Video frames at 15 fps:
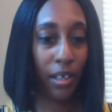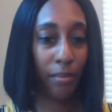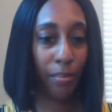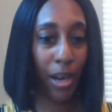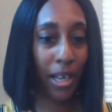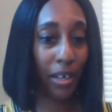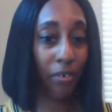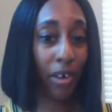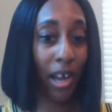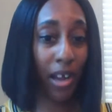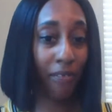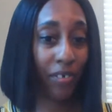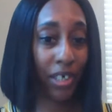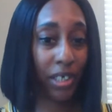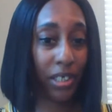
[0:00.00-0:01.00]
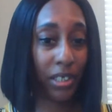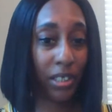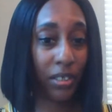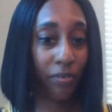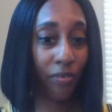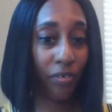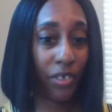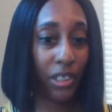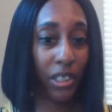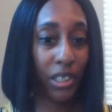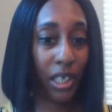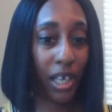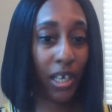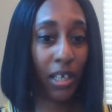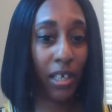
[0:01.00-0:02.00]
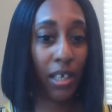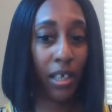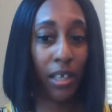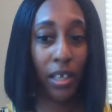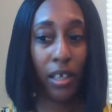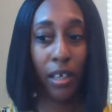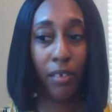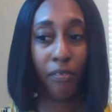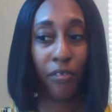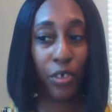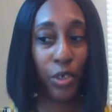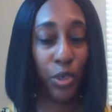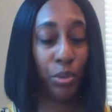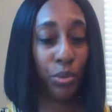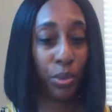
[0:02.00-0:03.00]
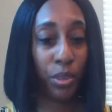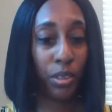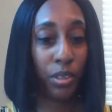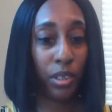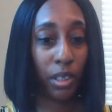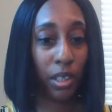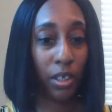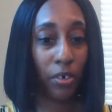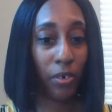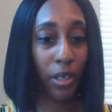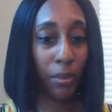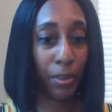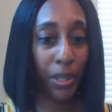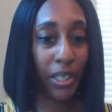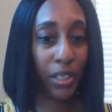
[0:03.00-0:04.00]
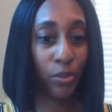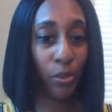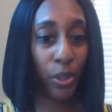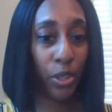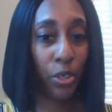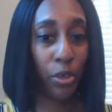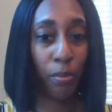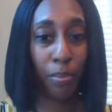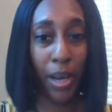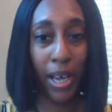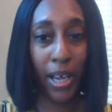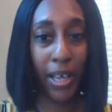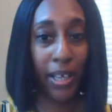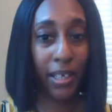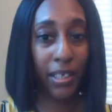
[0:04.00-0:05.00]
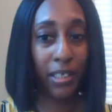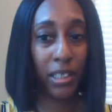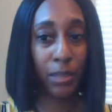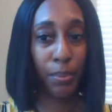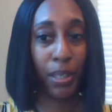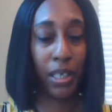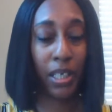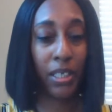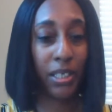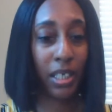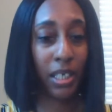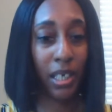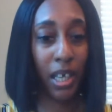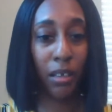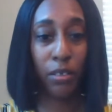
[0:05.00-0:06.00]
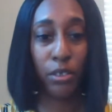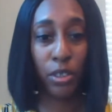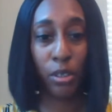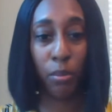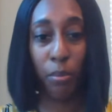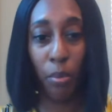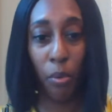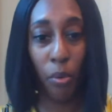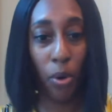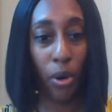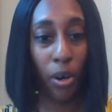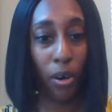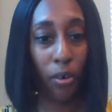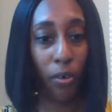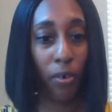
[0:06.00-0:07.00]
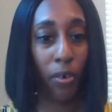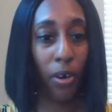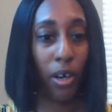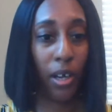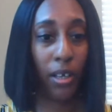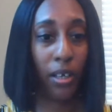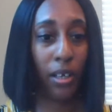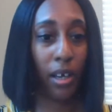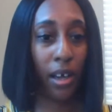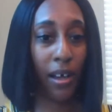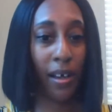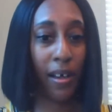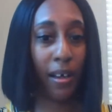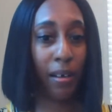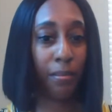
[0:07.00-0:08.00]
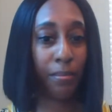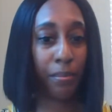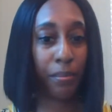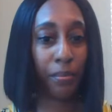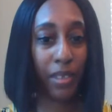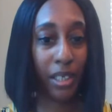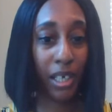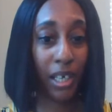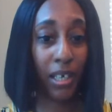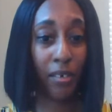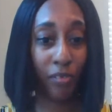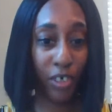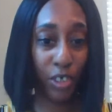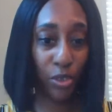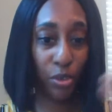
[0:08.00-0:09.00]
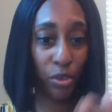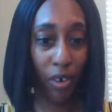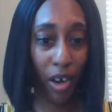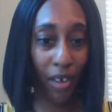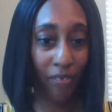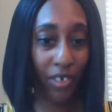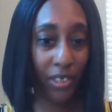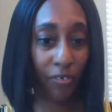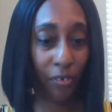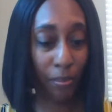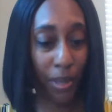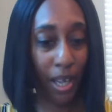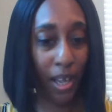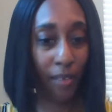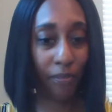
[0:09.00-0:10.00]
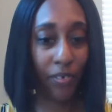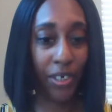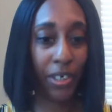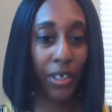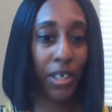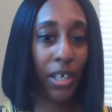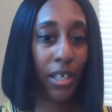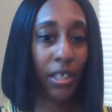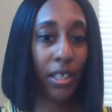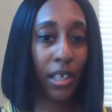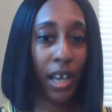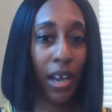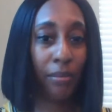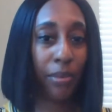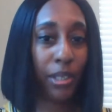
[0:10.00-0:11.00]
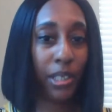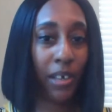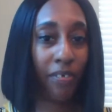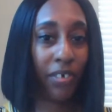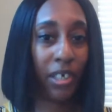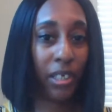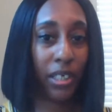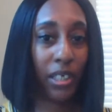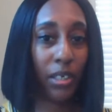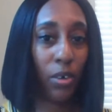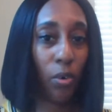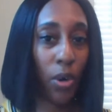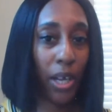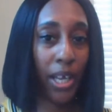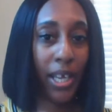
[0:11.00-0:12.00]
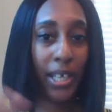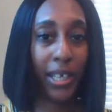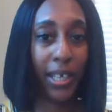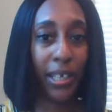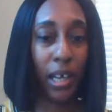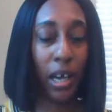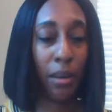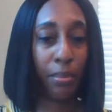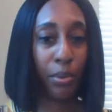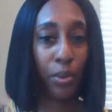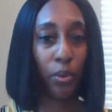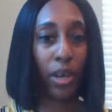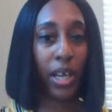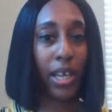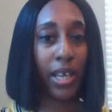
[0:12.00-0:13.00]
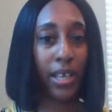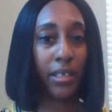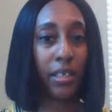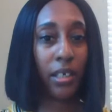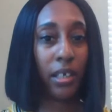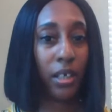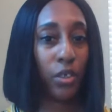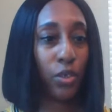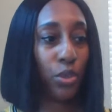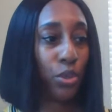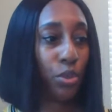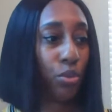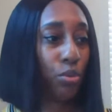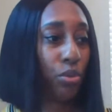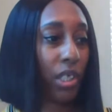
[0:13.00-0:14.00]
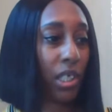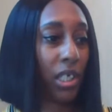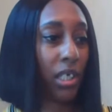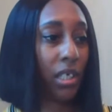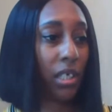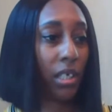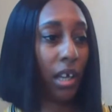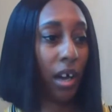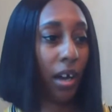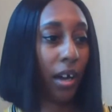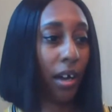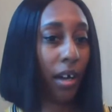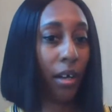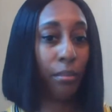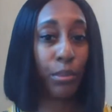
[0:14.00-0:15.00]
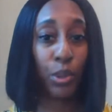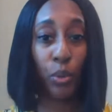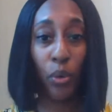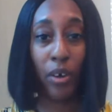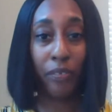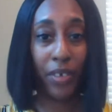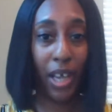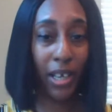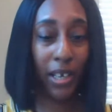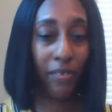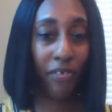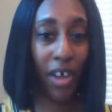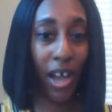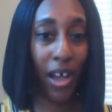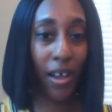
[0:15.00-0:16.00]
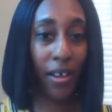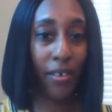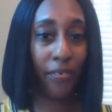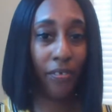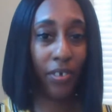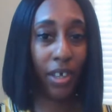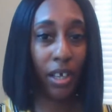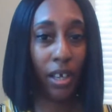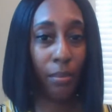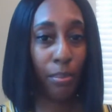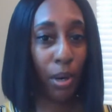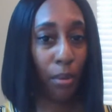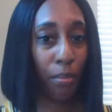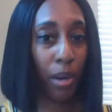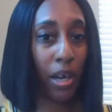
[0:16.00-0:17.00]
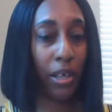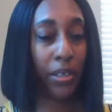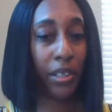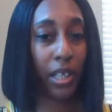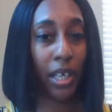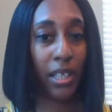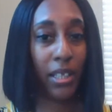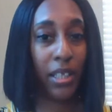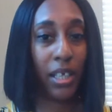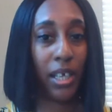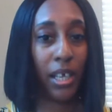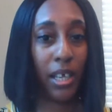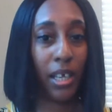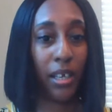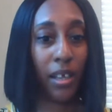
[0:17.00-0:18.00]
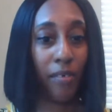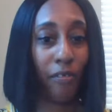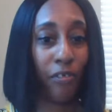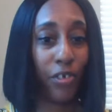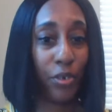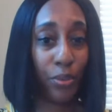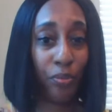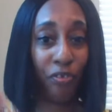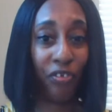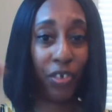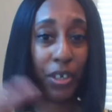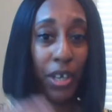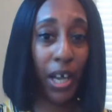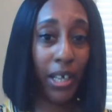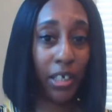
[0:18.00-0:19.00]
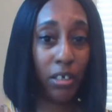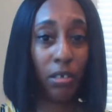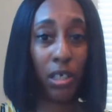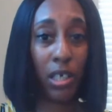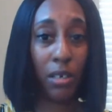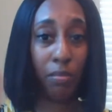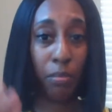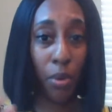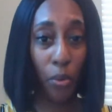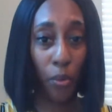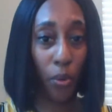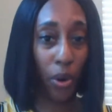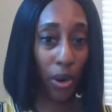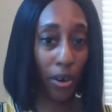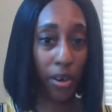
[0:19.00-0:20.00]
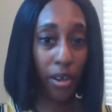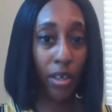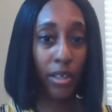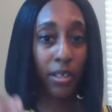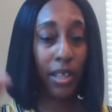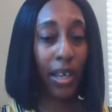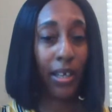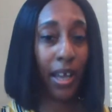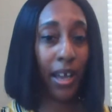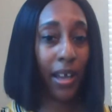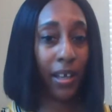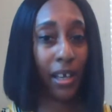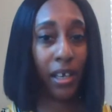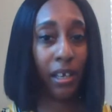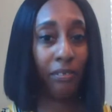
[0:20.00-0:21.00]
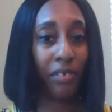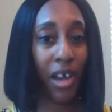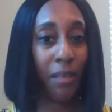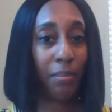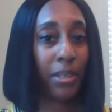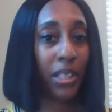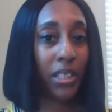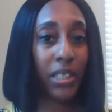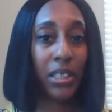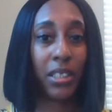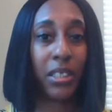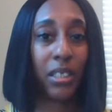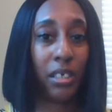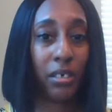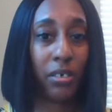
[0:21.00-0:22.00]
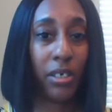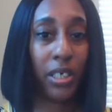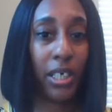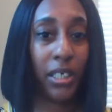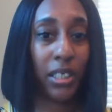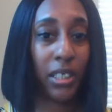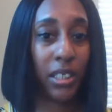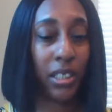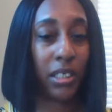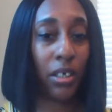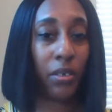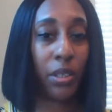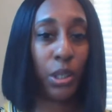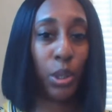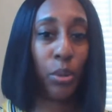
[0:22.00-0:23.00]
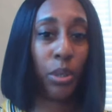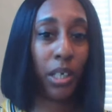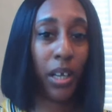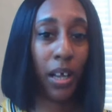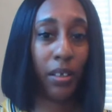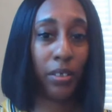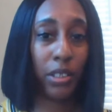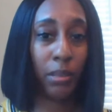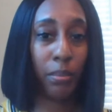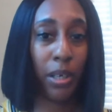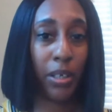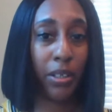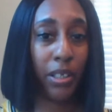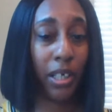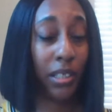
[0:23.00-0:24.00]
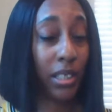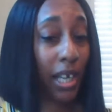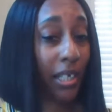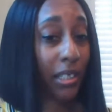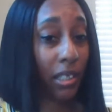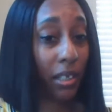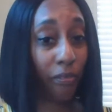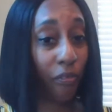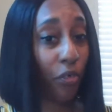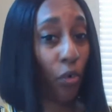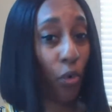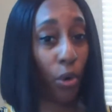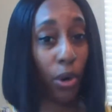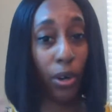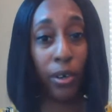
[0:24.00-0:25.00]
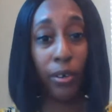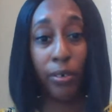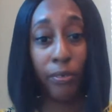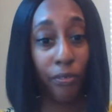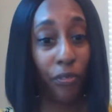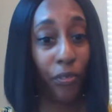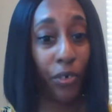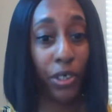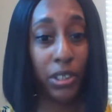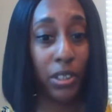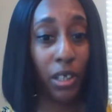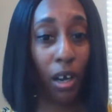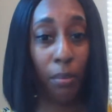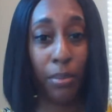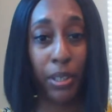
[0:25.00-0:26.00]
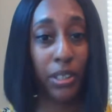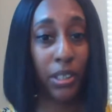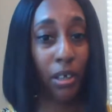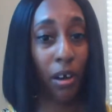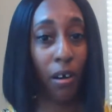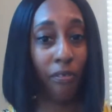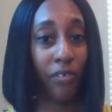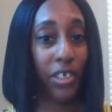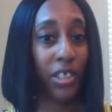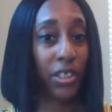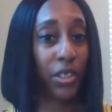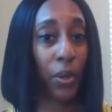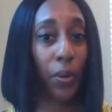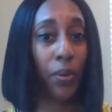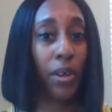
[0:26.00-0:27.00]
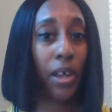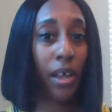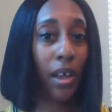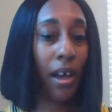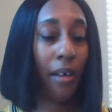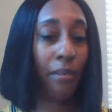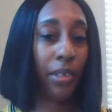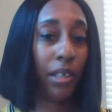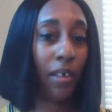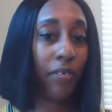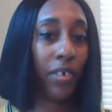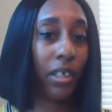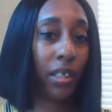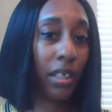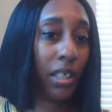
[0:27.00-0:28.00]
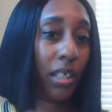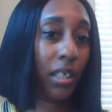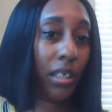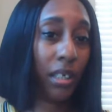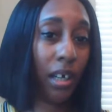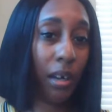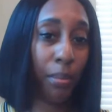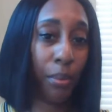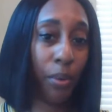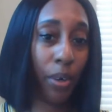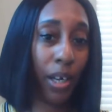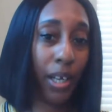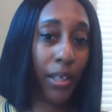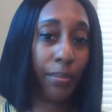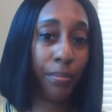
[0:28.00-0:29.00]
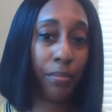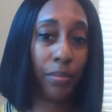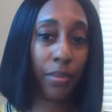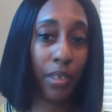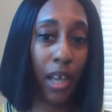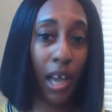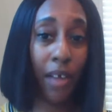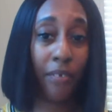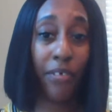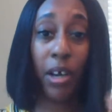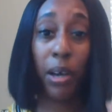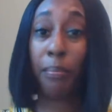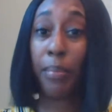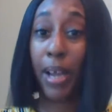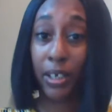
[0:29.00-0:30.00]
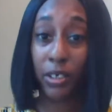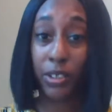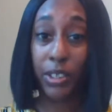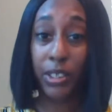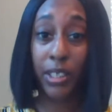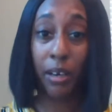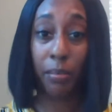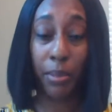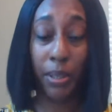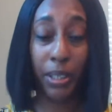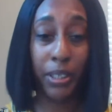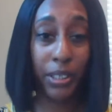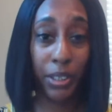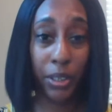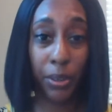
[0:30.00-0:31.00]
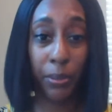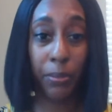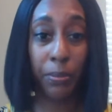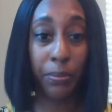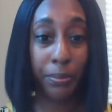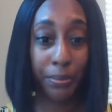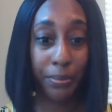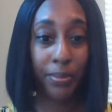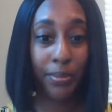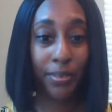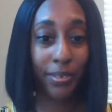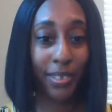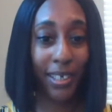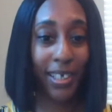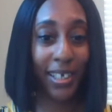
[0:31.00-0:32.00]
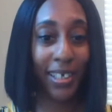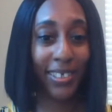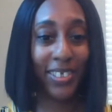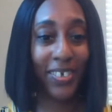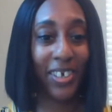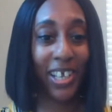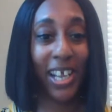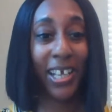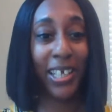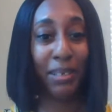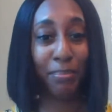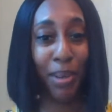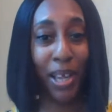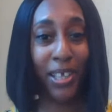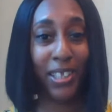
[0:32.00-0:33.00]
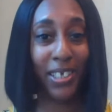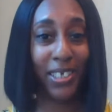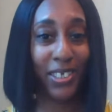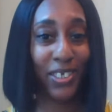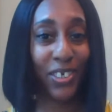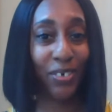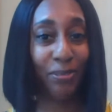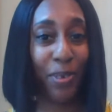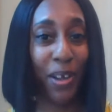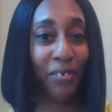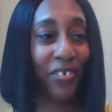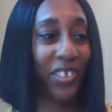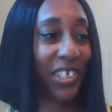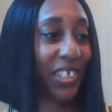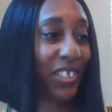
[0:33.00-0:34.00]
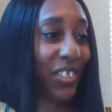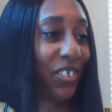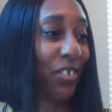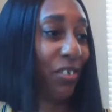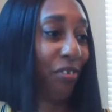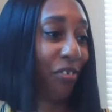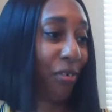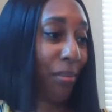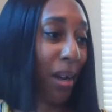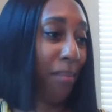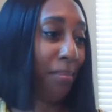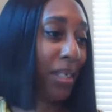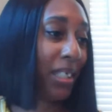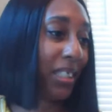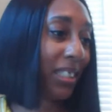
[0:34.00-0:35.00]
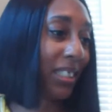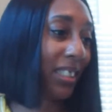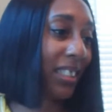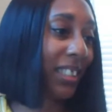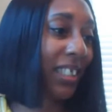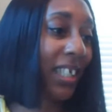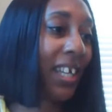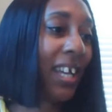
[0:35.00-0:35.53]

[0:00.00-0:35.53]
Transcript: graphics for today. If you're in a place where you're spending $10 or more on individual graphics from Canva, then I would definitely go ahead and upgrade to the $12.95 per month. And then if you feel like you need more, that $9.95, because it's still in essence is only $20 a month. That's actually four Starbucks coffees. So I would definitely upgrade. I've cut back on Starbucks, so so I can pay for these tools for my business.